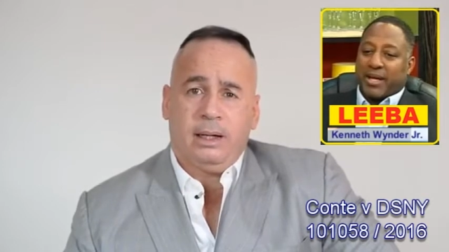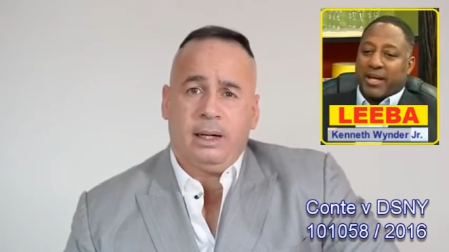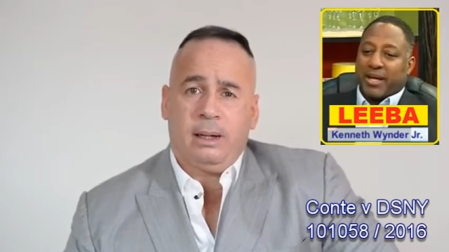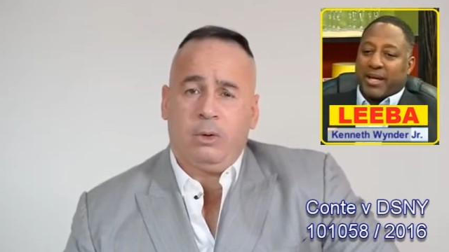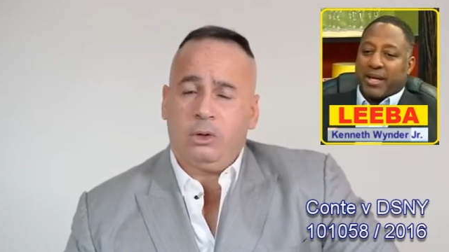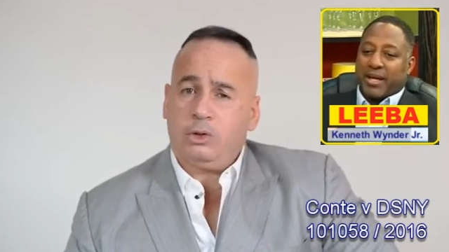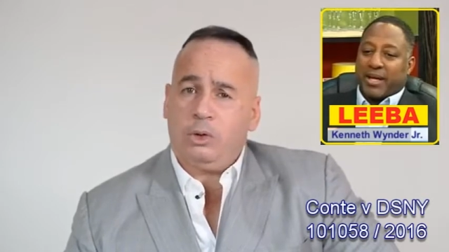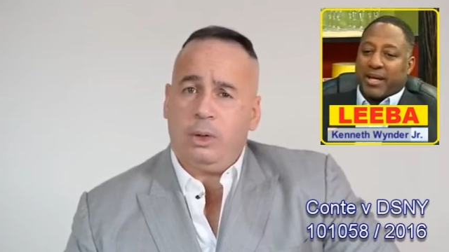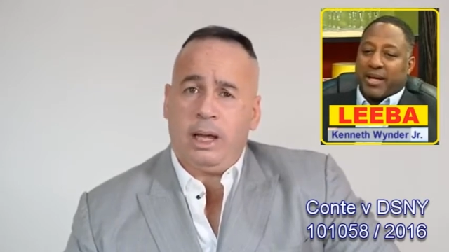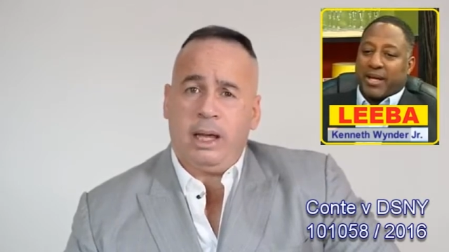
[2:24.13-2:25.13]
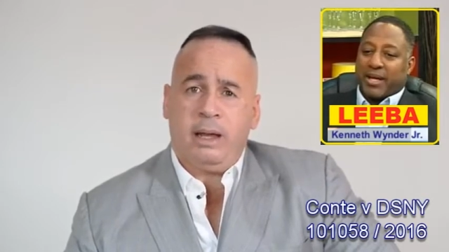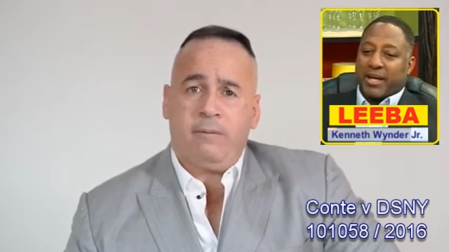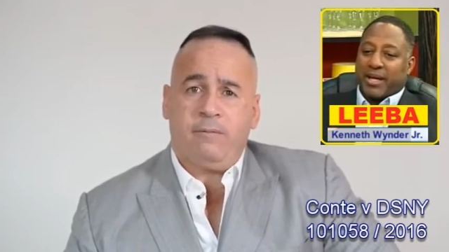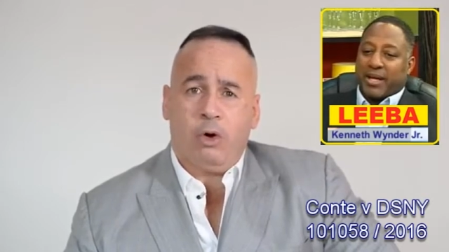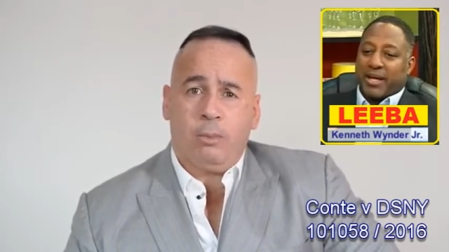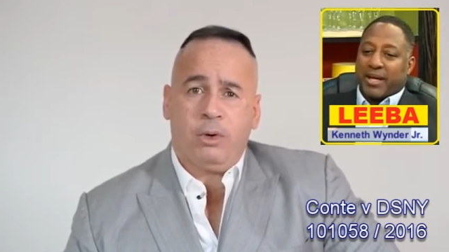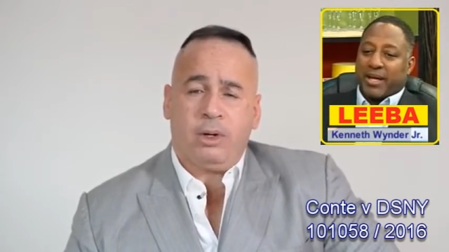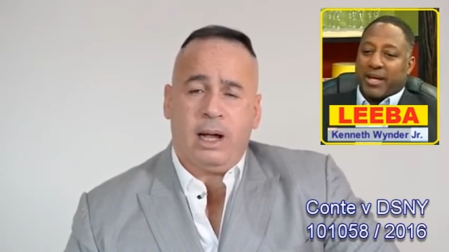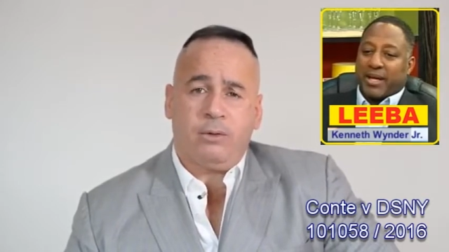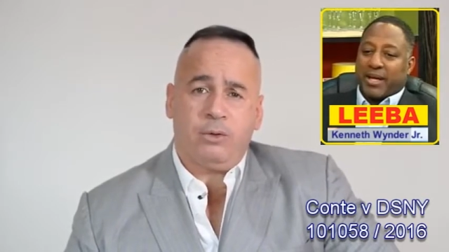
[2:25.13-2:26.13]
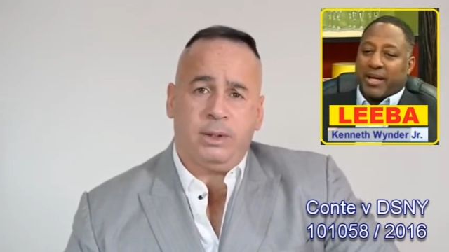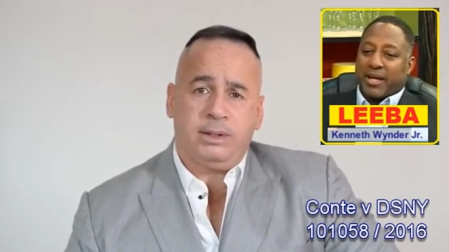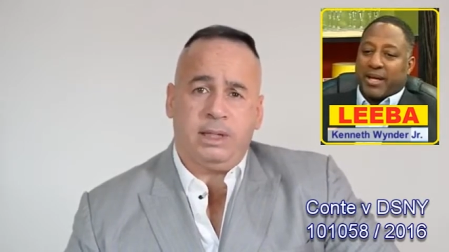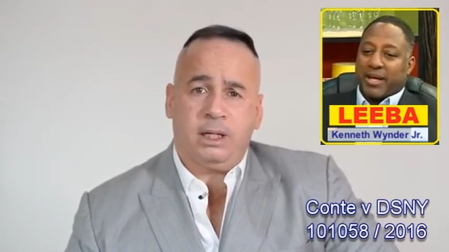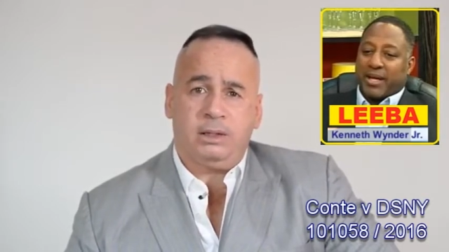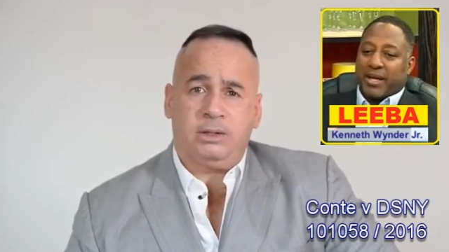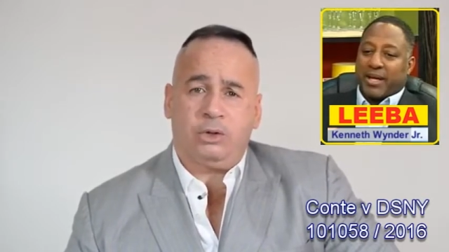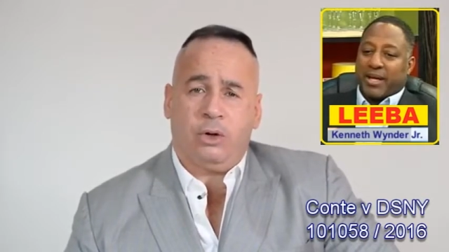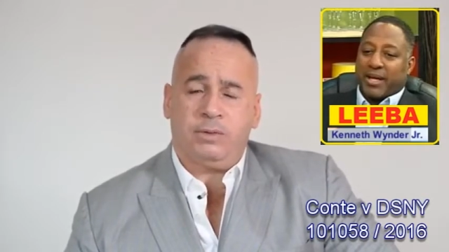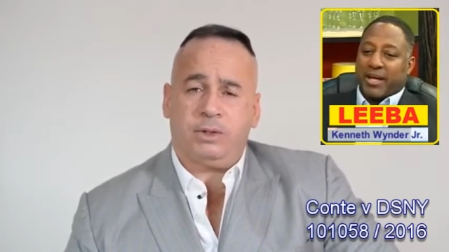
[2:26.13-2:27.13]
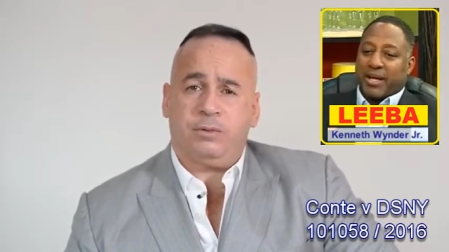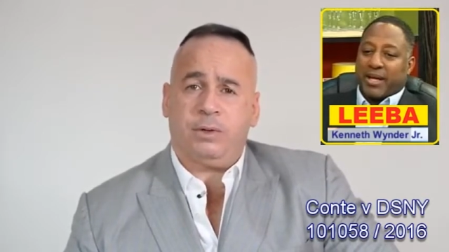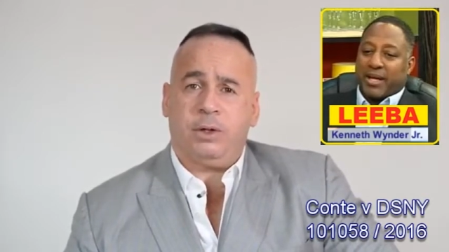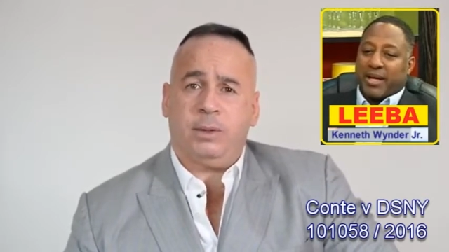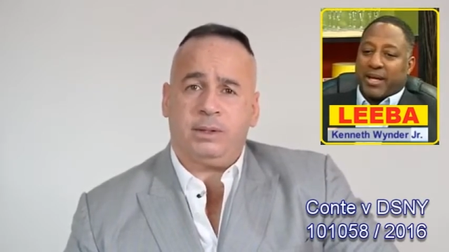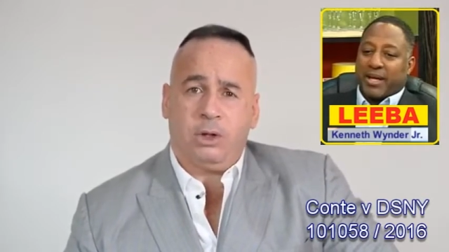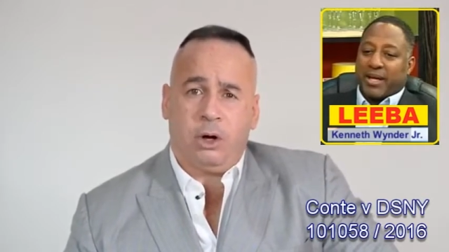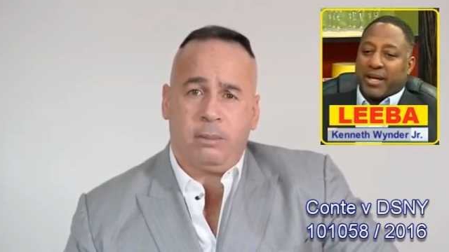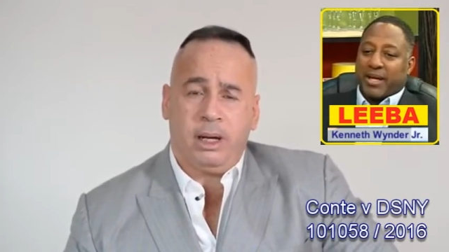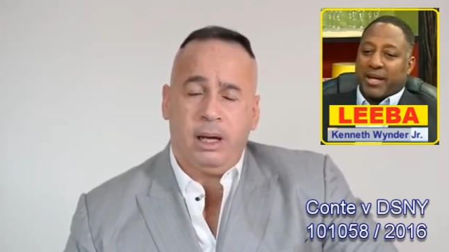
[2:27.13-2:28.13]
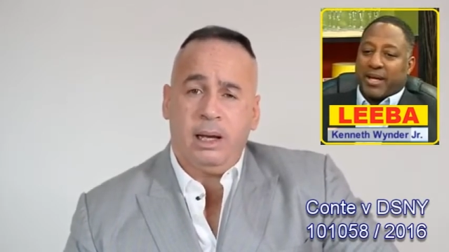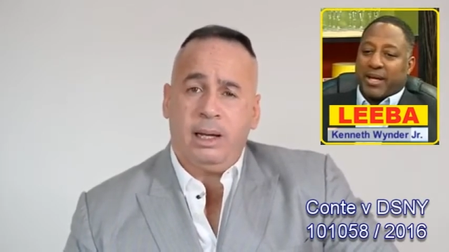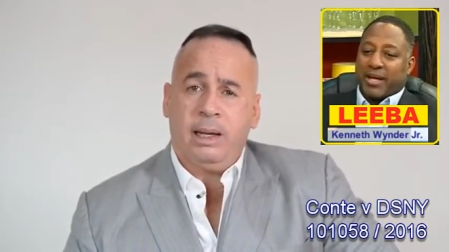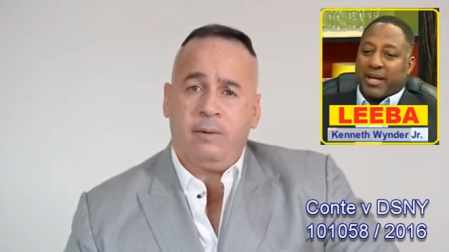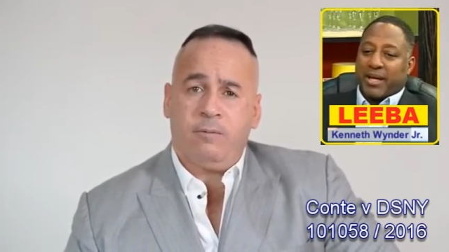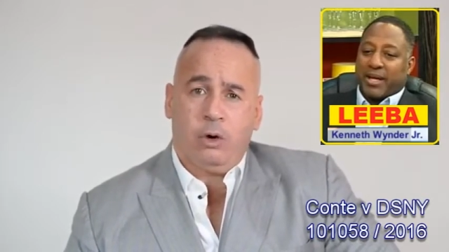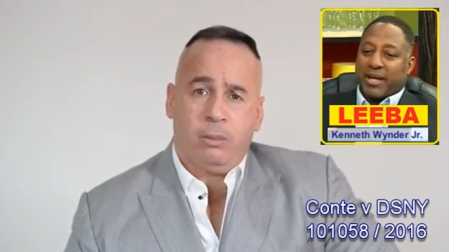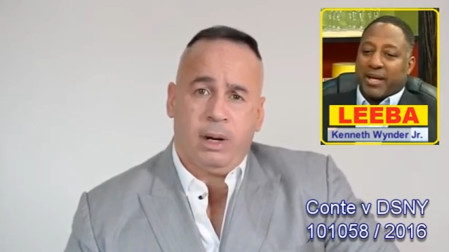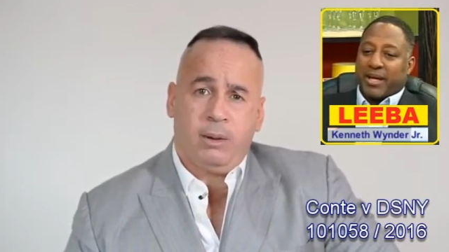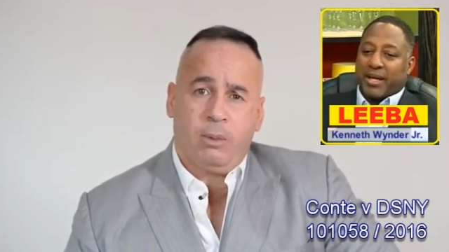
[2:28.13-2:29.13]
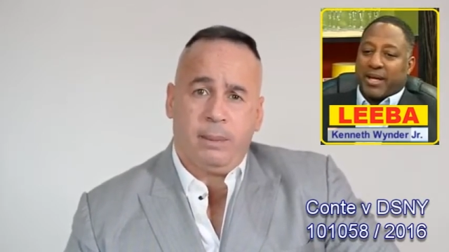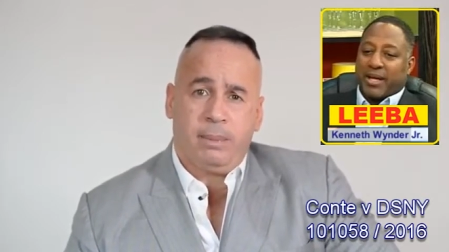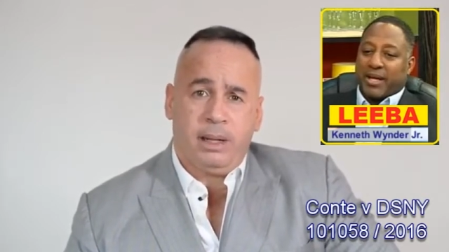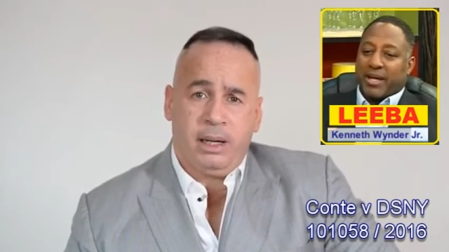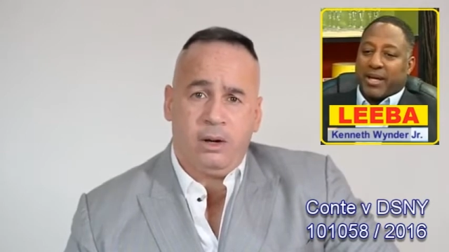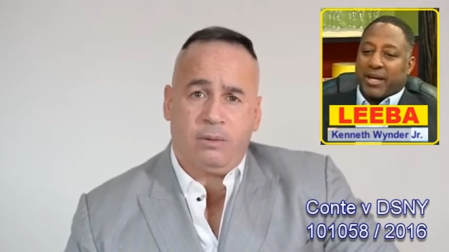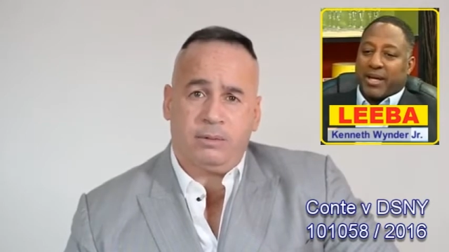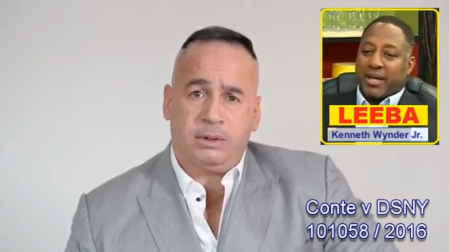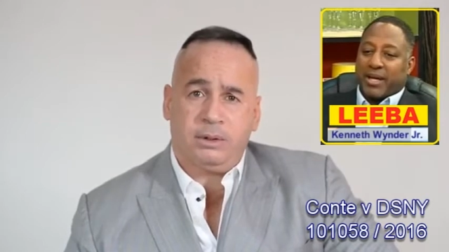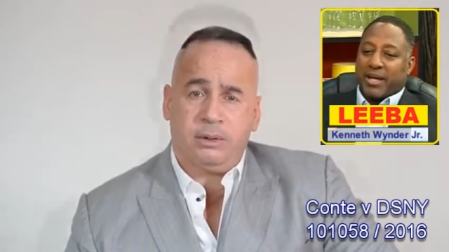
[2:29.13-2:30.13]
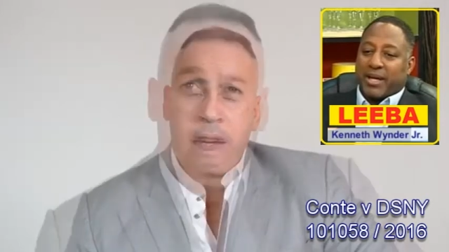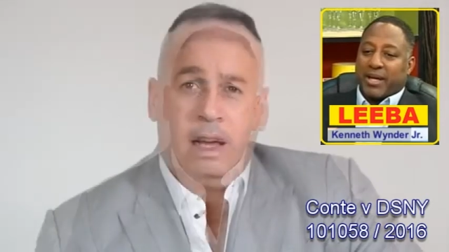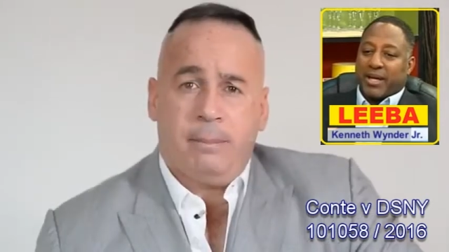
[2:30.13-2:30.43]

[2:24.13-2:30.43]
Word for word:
Speaker 1: I'm also a former counterintelligence officer for the U.S. Army and a former NYPD officer.